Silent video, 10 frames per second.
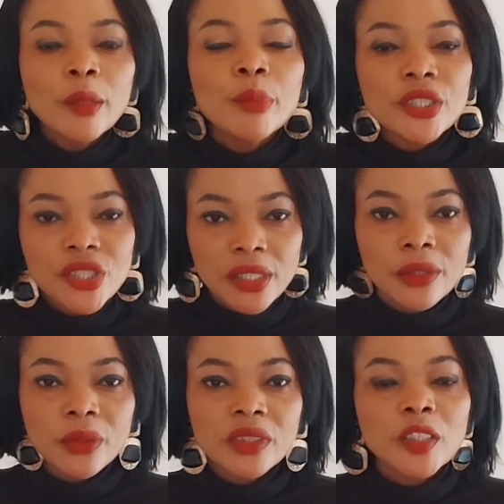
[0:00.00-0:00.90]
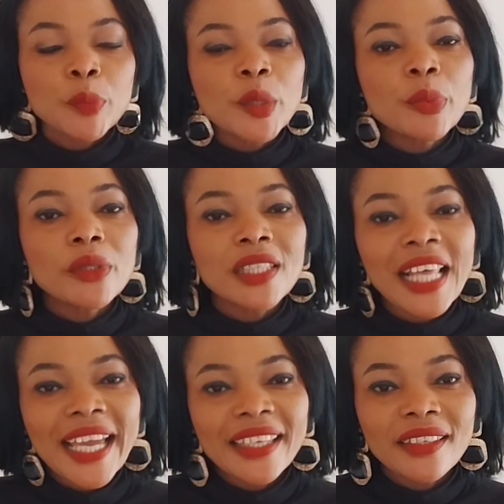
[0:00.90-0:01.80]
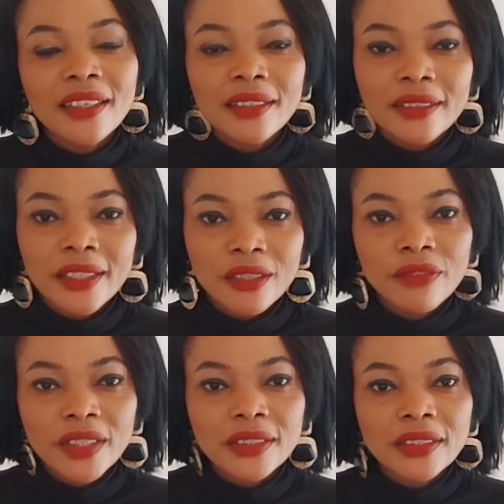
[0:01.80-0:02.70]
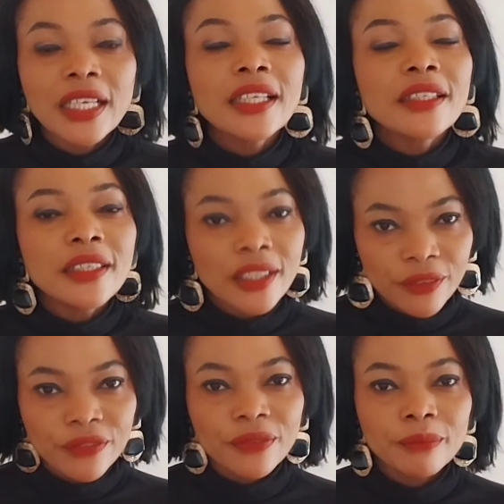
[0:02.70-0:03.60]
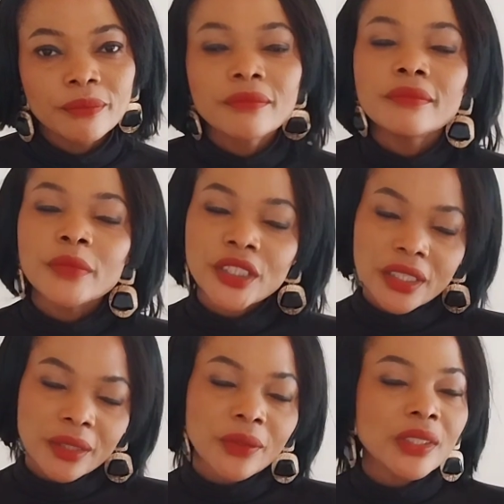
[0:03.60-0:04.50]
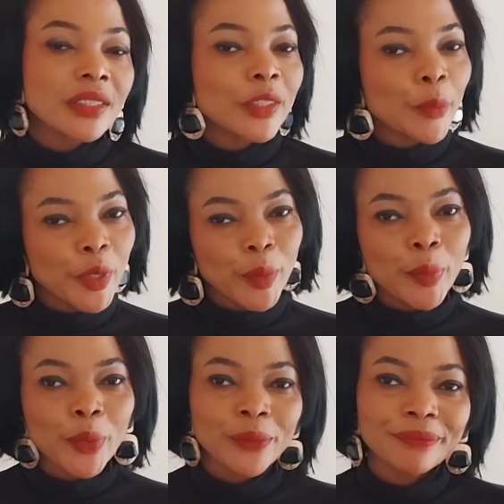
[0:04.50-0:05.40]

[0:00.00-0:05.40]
Be generous. People like givers. Give. Be generous to people.